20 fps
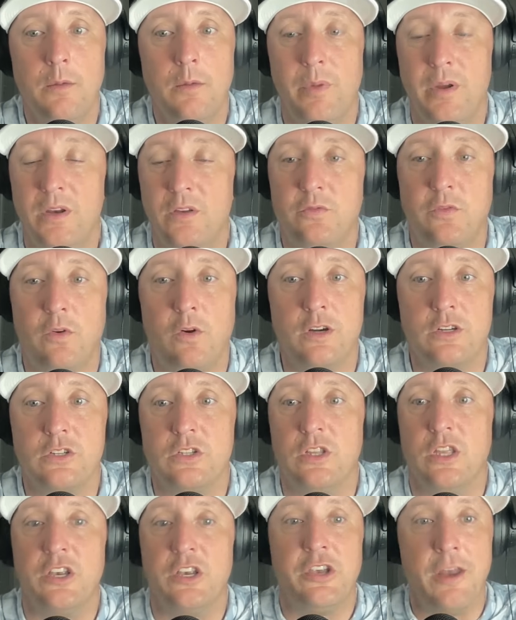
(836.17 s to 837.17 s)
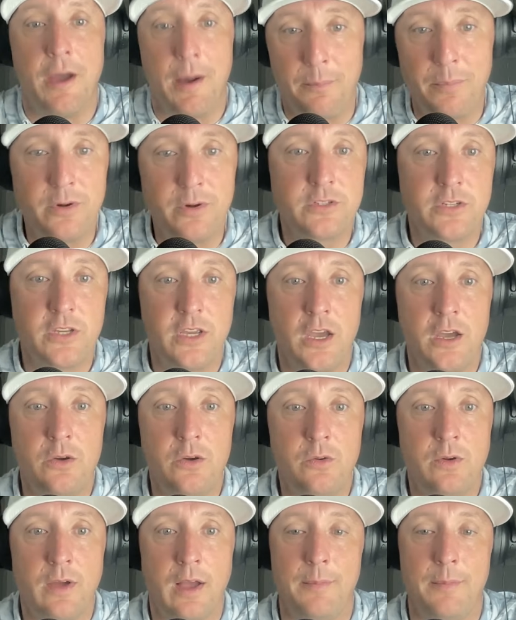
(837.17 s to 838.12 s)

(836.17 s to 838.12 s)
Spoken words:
But as far as the numbers go,